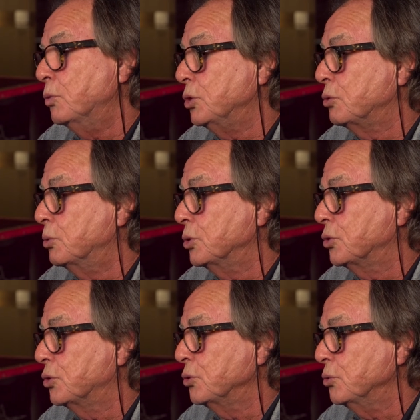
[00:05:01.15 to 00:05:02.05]
which
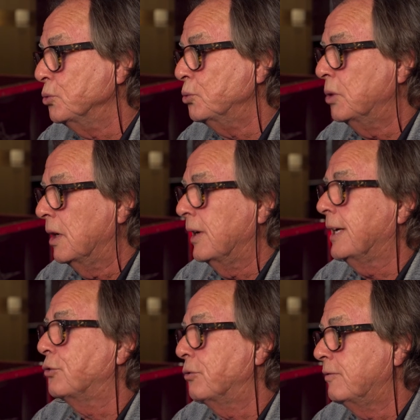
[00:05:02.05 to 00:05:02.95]
was to
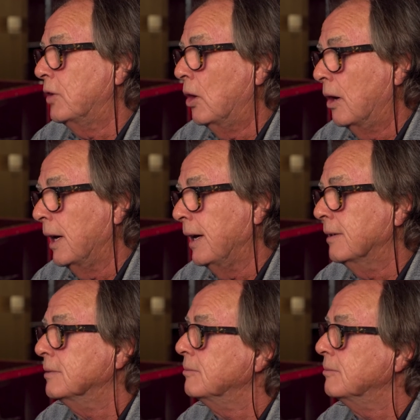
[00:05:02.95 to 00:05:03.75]
electrify